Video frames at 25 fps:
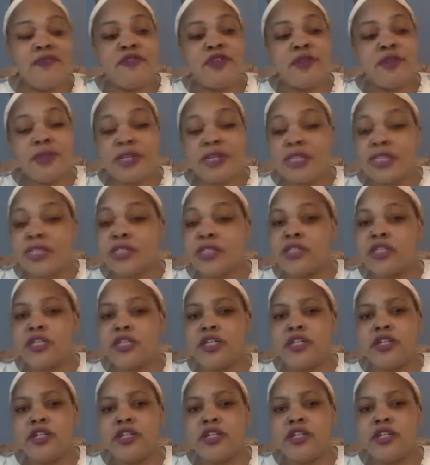feminist
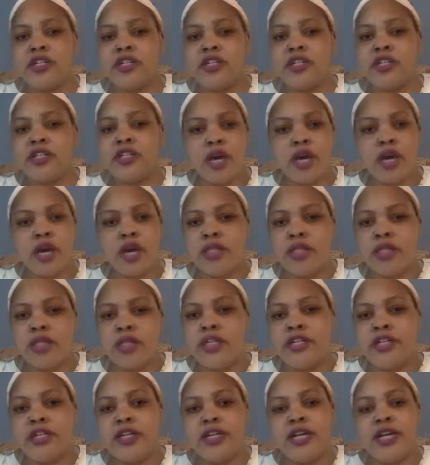leader, thought
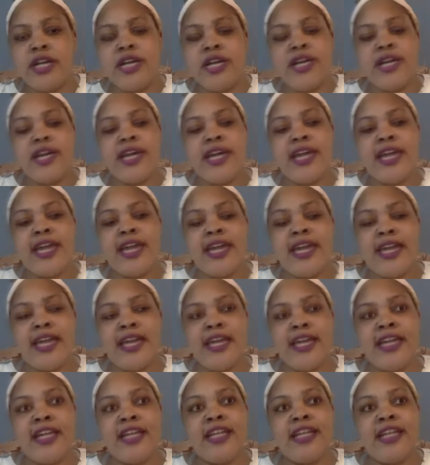leader,
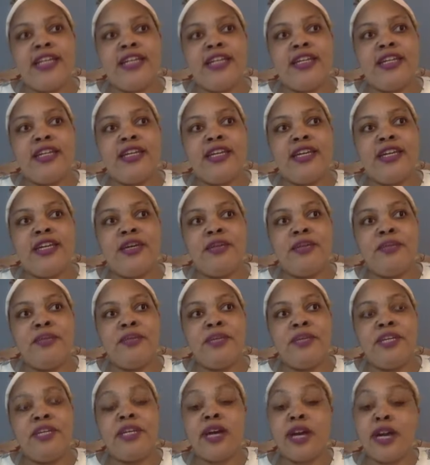and
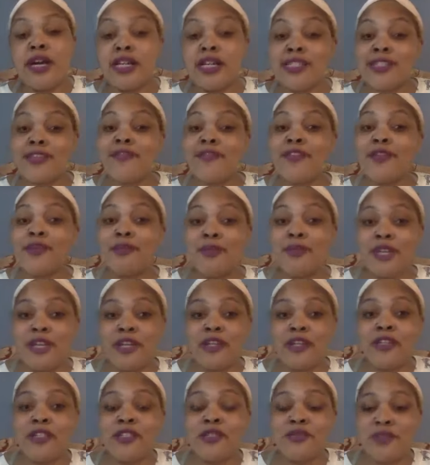because of the
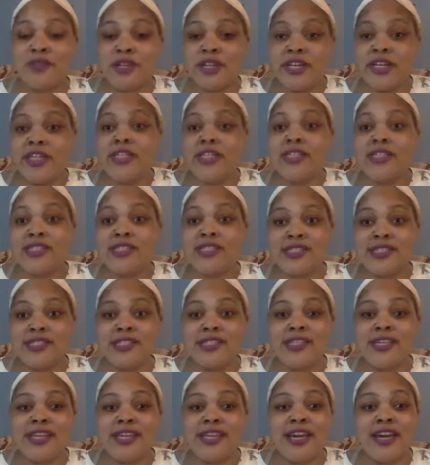mayor's race,
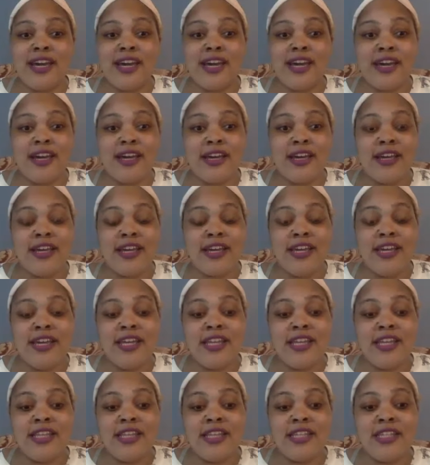
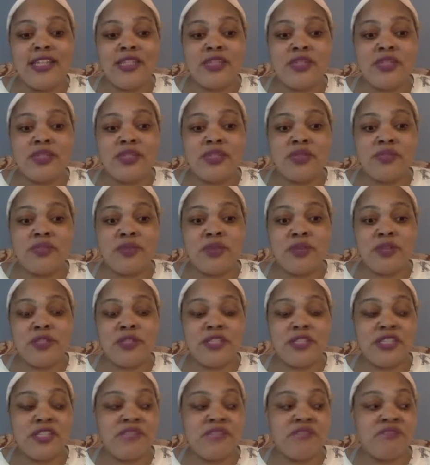this
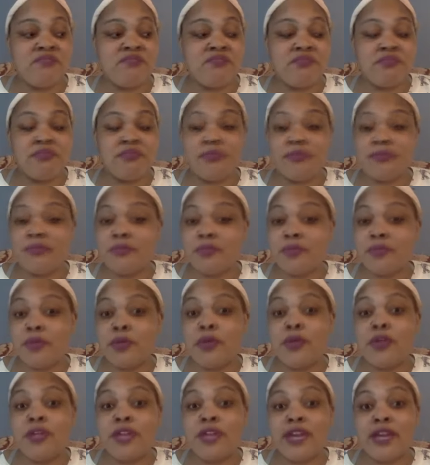person
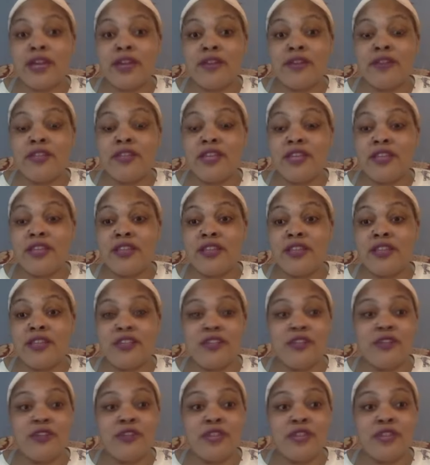pulled out of, they